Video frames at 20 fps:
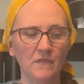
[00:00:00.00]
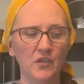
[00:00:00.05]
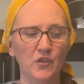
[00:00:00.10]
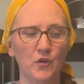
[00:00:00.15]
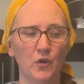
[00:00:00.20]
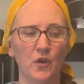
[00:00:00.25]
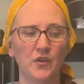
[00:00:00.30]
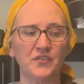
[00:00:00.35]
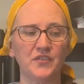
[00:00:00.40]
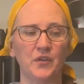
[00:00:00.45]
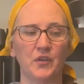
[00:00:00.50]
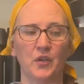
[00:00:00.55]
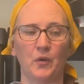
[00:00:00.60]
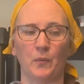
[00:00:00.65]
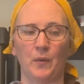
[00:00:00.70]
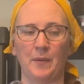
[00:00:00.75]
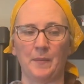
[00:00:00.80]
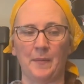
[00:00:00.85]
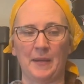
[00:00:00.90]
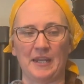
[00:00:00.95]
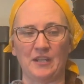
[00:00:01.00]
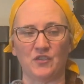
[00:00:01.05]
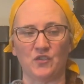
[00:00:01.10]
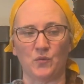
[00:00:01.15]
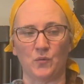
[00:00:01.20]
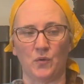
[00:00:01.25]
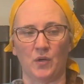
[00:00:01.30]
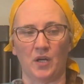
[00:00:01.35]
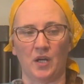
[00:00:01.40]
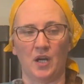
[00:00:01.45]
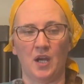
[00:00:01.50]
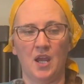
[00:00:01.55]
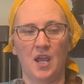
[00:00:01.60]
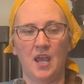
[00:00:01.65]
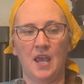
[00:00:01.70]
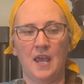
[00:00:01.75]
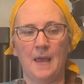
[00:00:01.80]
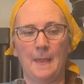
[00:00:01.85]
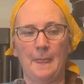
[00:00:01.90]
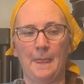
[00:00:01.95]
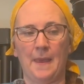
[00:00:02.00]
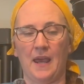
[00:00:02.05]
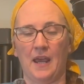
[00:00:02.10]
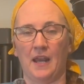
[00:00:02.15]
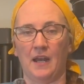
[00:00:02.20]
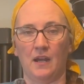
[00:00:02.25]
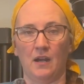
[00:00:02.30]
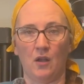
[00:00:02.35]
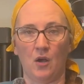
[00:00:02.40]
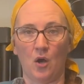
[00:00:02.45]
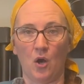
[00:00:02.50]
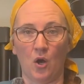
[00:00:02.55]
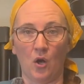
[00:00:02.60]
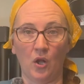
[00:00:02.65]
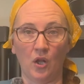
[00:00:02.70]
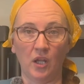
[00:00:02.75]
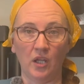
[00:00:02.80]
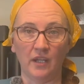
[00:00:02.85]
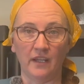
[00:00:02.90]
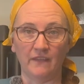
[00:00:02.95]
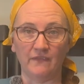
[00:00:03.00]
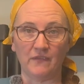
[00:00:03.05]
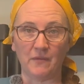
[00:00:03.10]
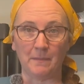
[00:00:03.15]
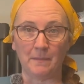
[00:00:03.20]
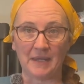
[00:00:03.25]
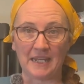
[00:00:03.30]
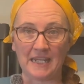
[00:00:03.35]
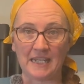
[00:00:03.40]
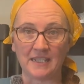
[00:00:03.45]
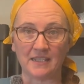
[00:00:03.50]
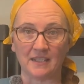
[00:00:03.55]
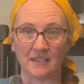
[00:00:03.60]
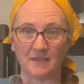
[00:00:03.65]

You're also going to want to make sure that all of the meat,